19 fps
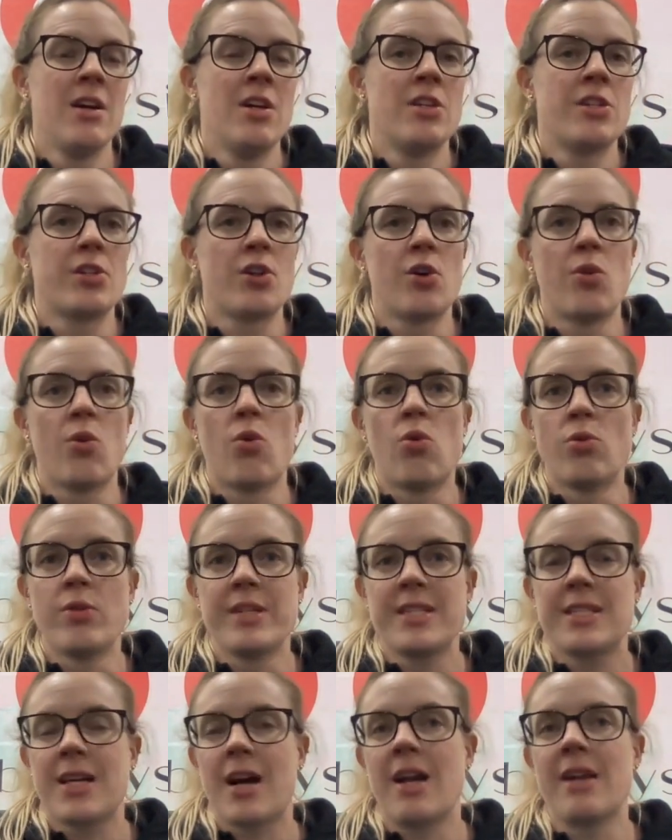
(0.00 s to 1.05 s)
So all
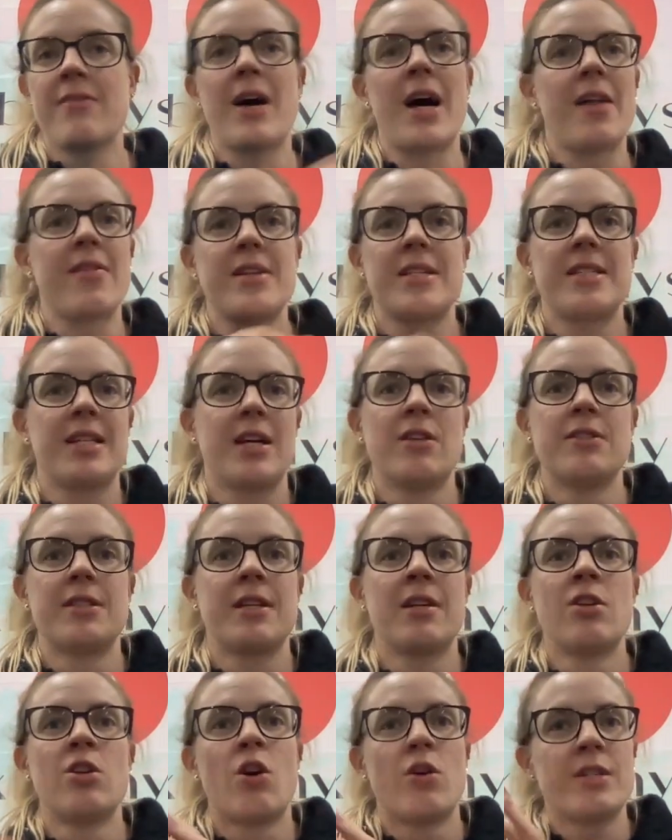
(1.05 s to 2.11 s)
these kind of other cells that
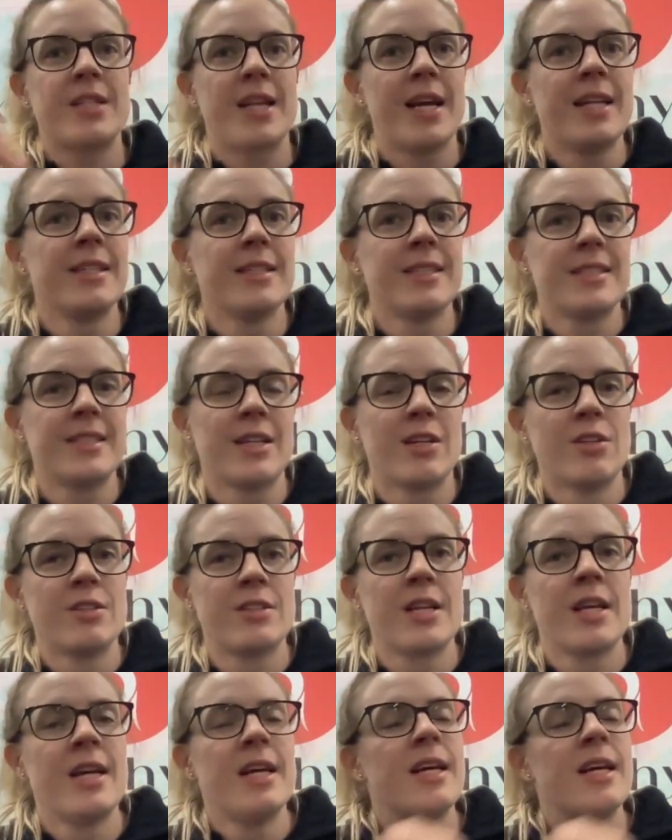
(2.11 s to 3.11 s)
are not tendon cells